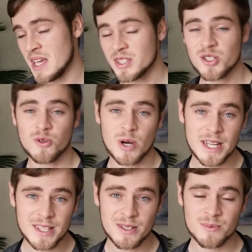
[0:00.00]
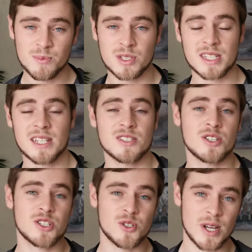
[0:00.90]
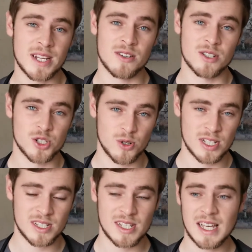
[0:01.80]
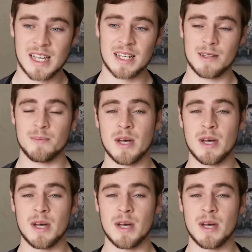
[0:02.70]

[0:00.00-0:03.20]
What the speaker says: Extra weight puts extra strain on joints and